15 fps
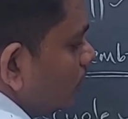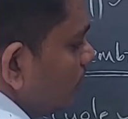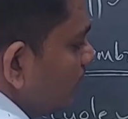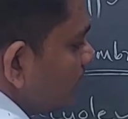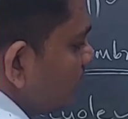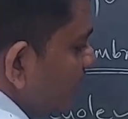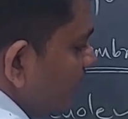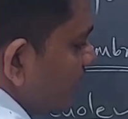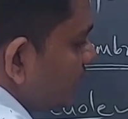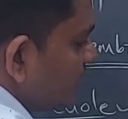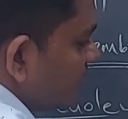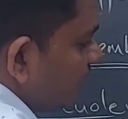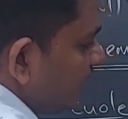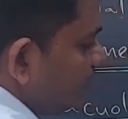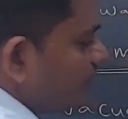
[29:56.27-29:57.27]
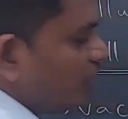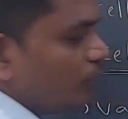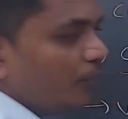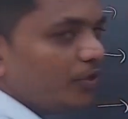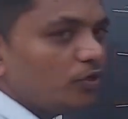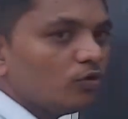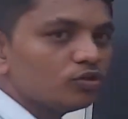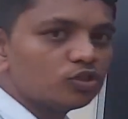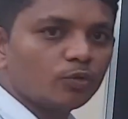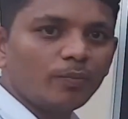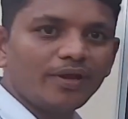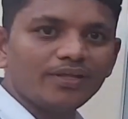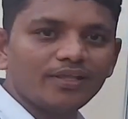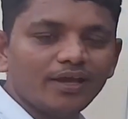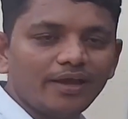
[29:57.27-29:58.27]
this energy will be used
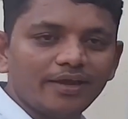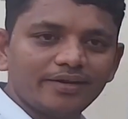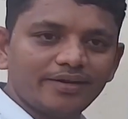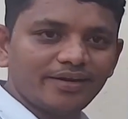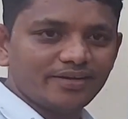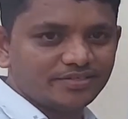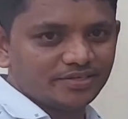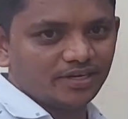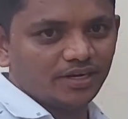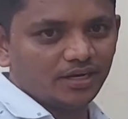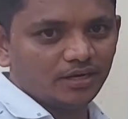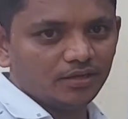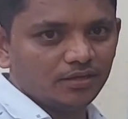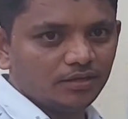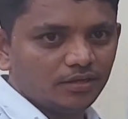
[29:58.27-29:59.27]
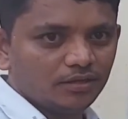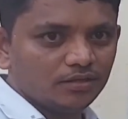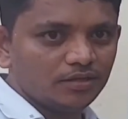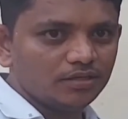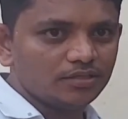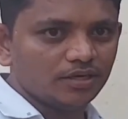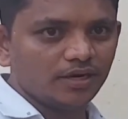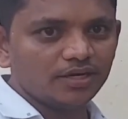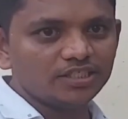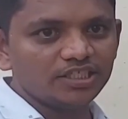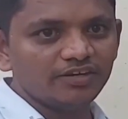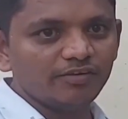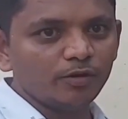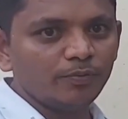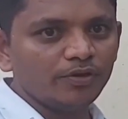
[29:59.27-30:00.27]
by the entire cell. This
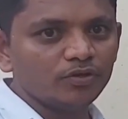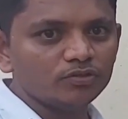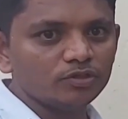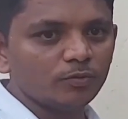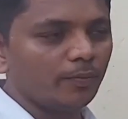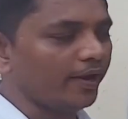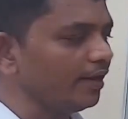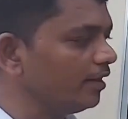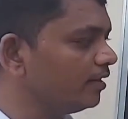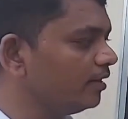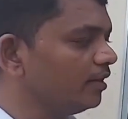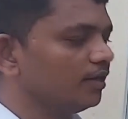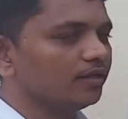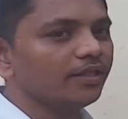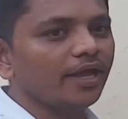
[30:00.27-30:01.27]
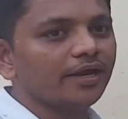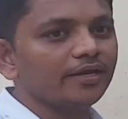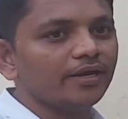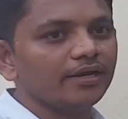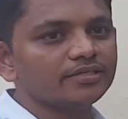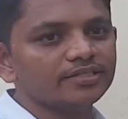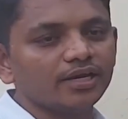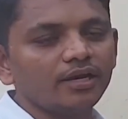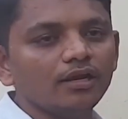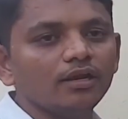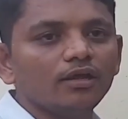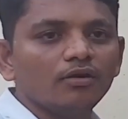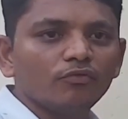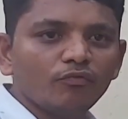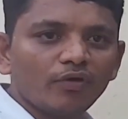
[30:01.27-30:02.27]
energy will be used by the entire cell
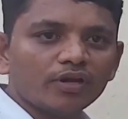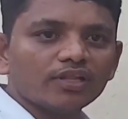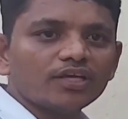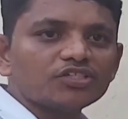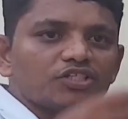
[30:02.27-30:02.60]
for the